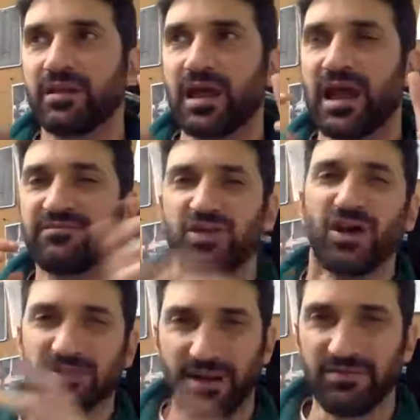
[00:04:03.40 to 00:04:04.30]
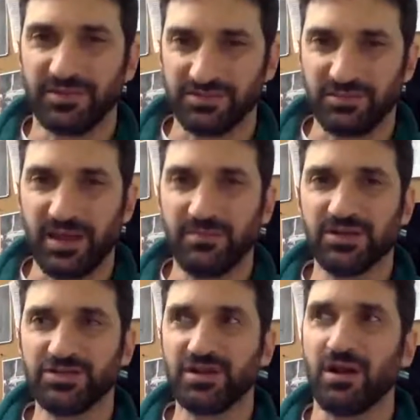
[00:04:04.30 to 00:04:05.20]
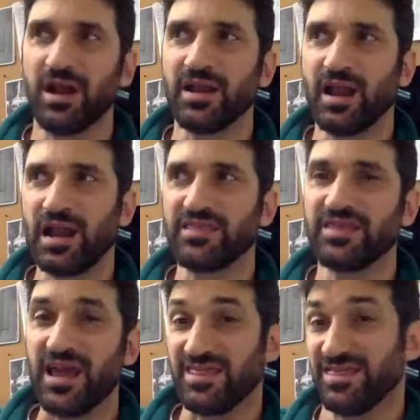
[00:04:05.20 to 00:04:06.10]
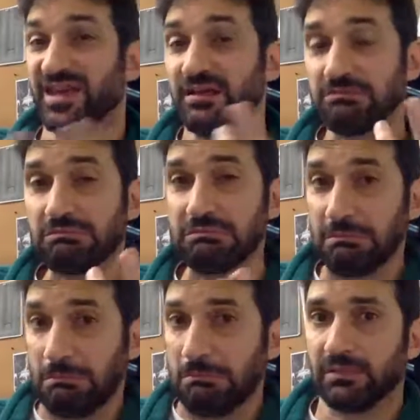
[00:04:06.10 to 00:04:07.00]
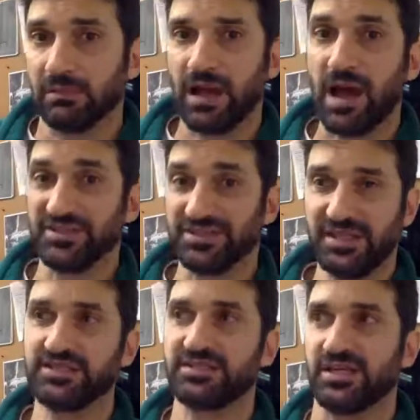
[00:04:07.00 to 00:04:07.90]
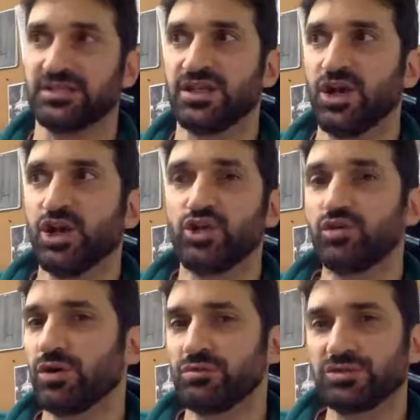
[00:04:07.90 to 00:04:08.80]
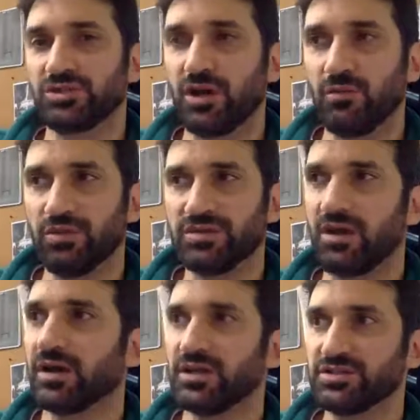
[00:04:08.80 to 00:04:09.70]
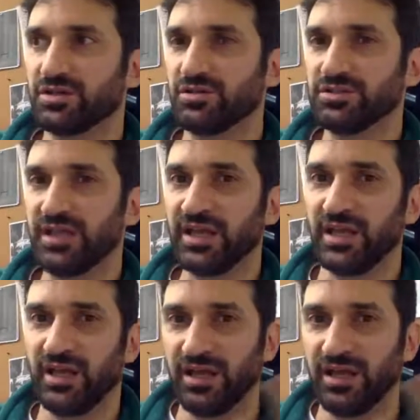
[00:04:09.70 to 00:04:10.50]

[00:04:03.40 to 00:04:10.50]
I've talked about this with my administrator, and I think common sense says you don't start with talking circles like,